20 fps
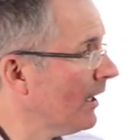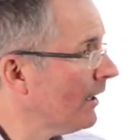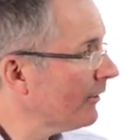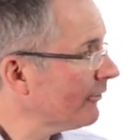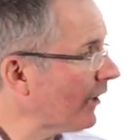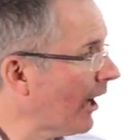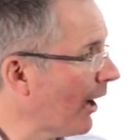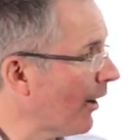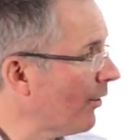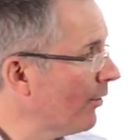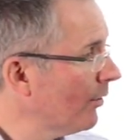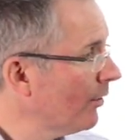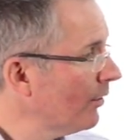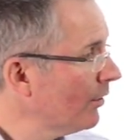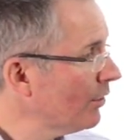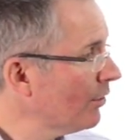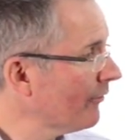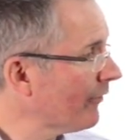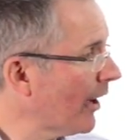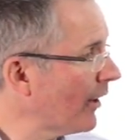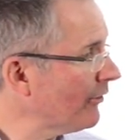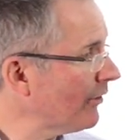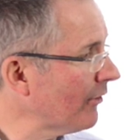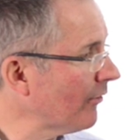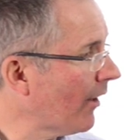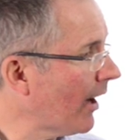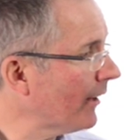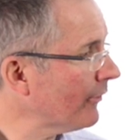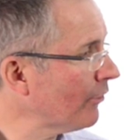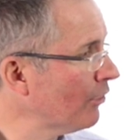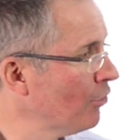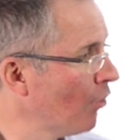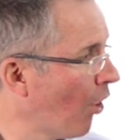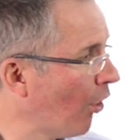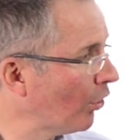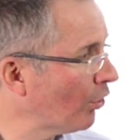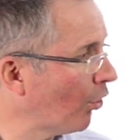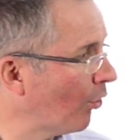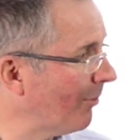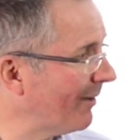So your voting rights are
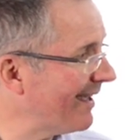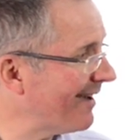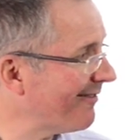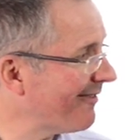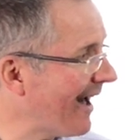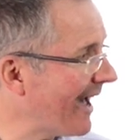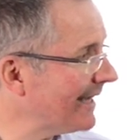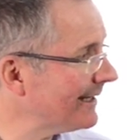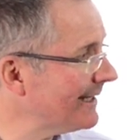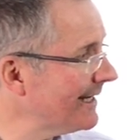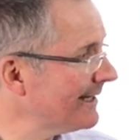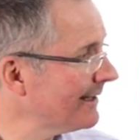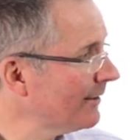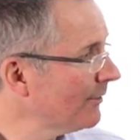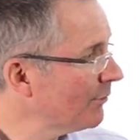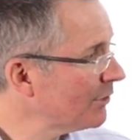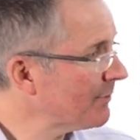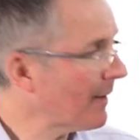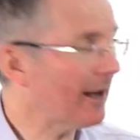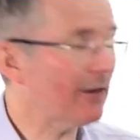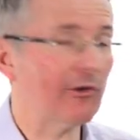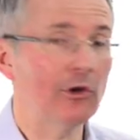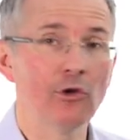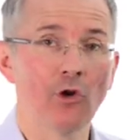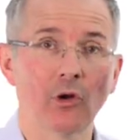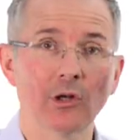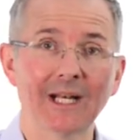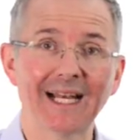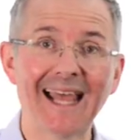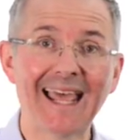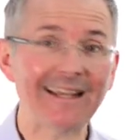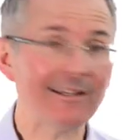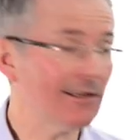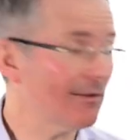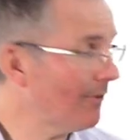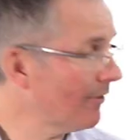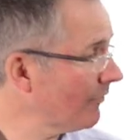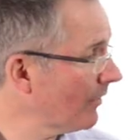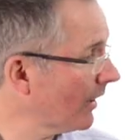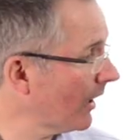not normally affected, which makes it
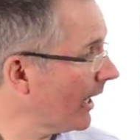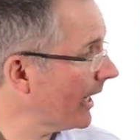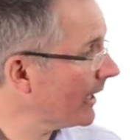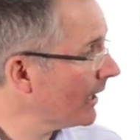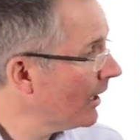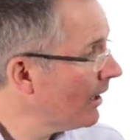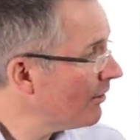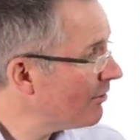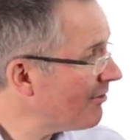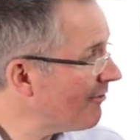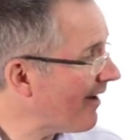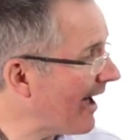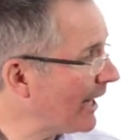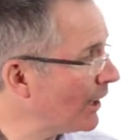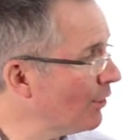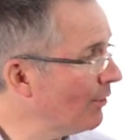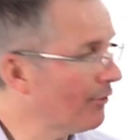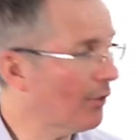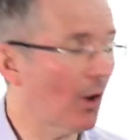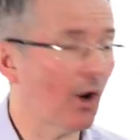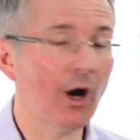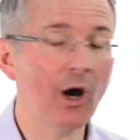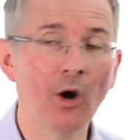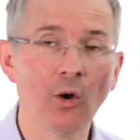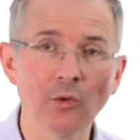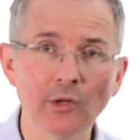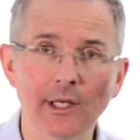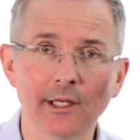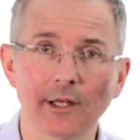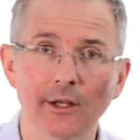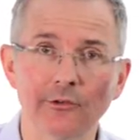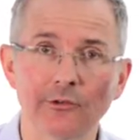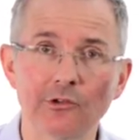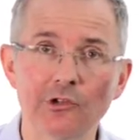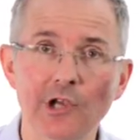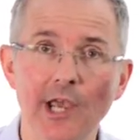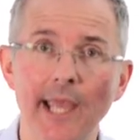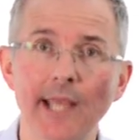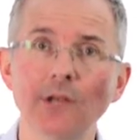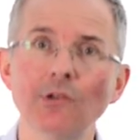non-elective if you like. The value of your holding doesn't
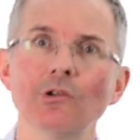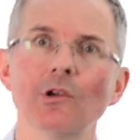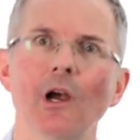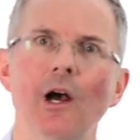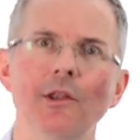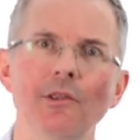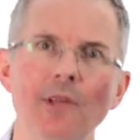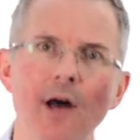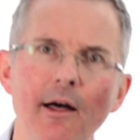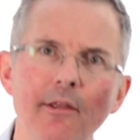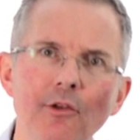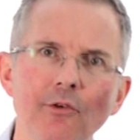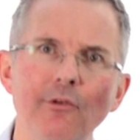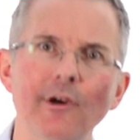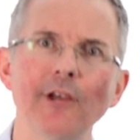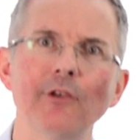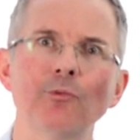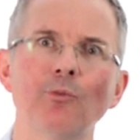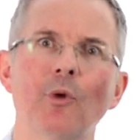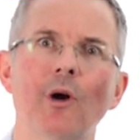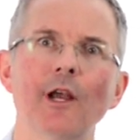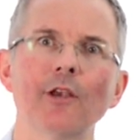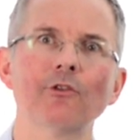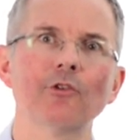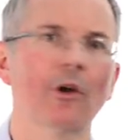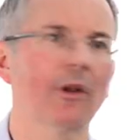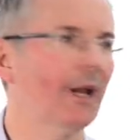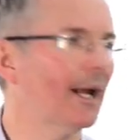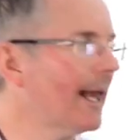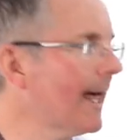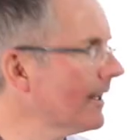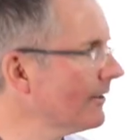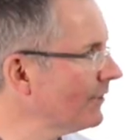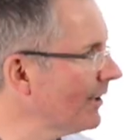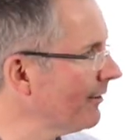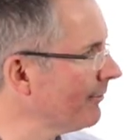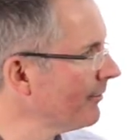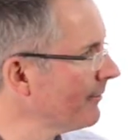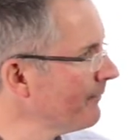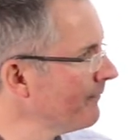change, another reason why it's
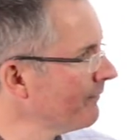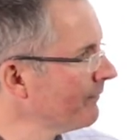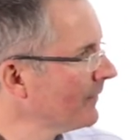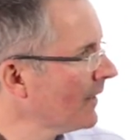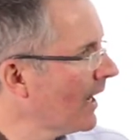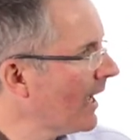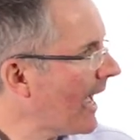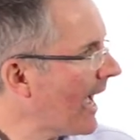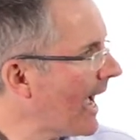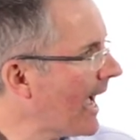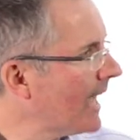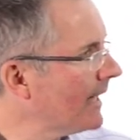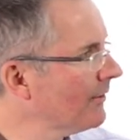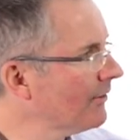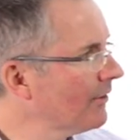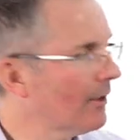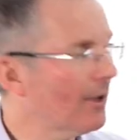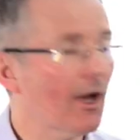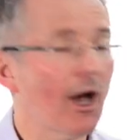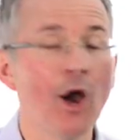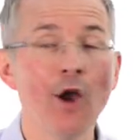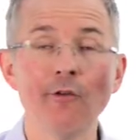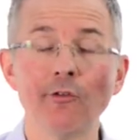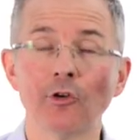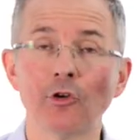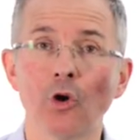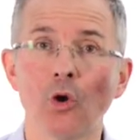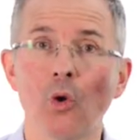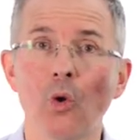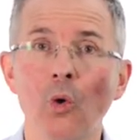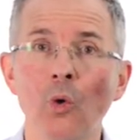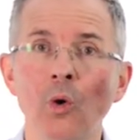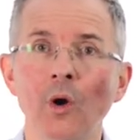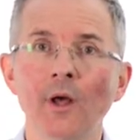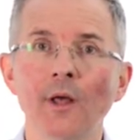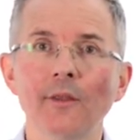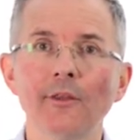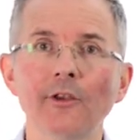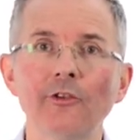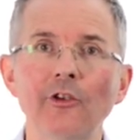non-elective. And overall,
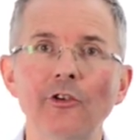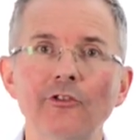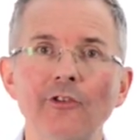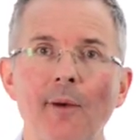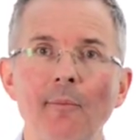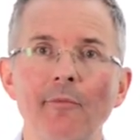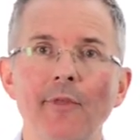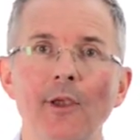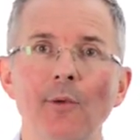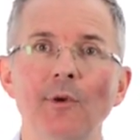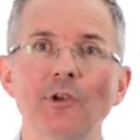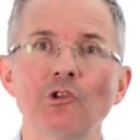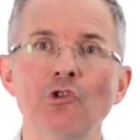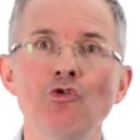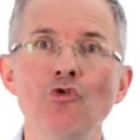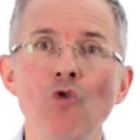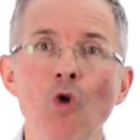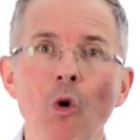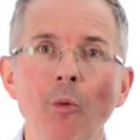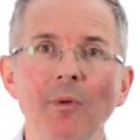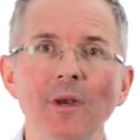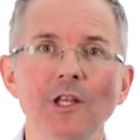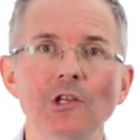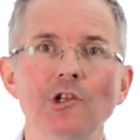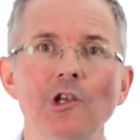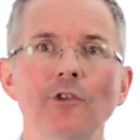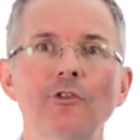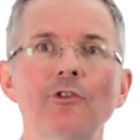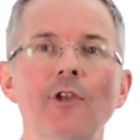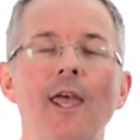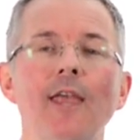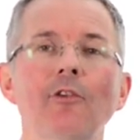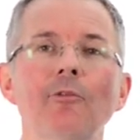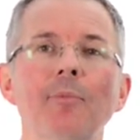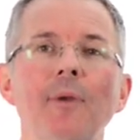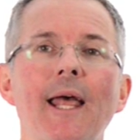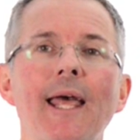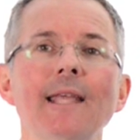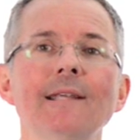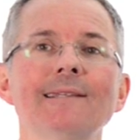this is something which normally just takes
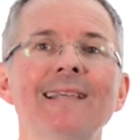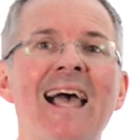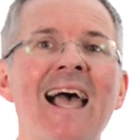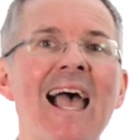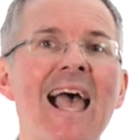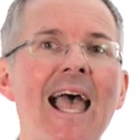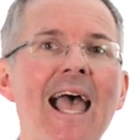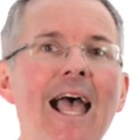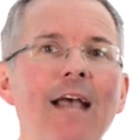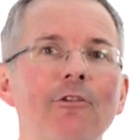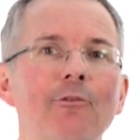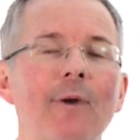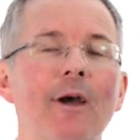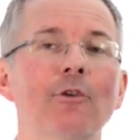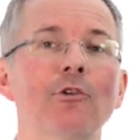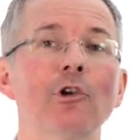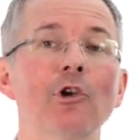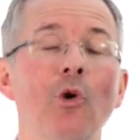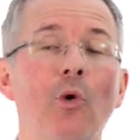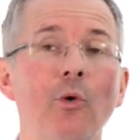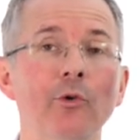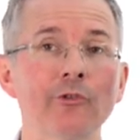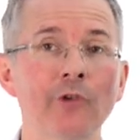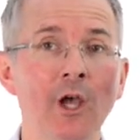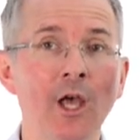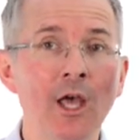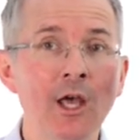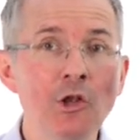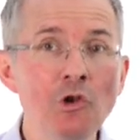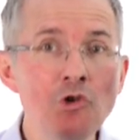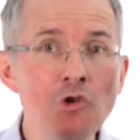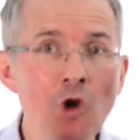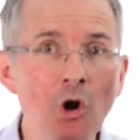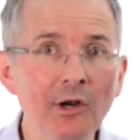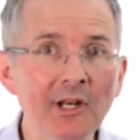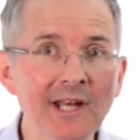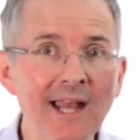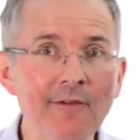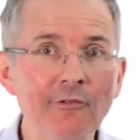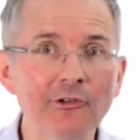place as a matter of course.
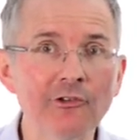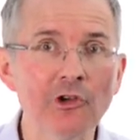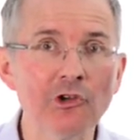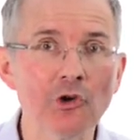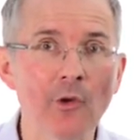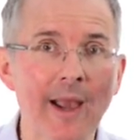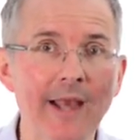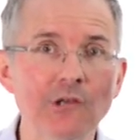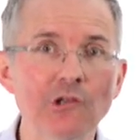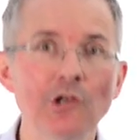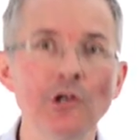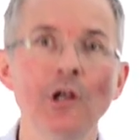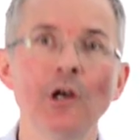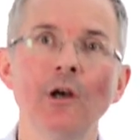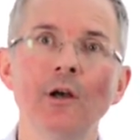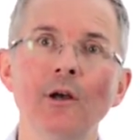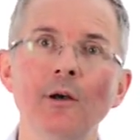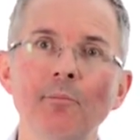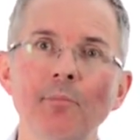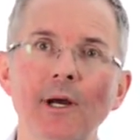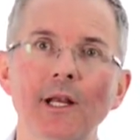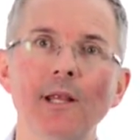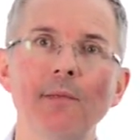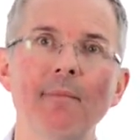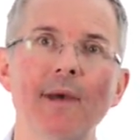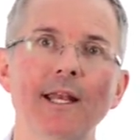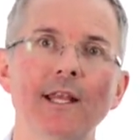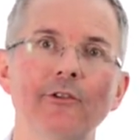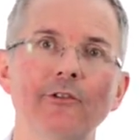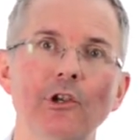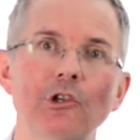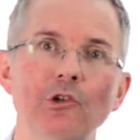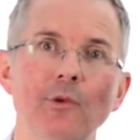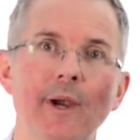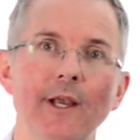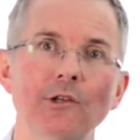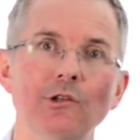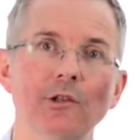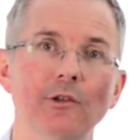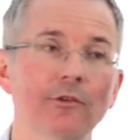Not in every situation, but in many
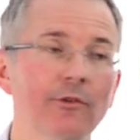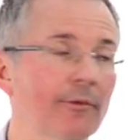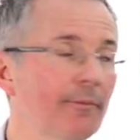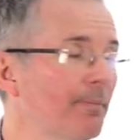situations.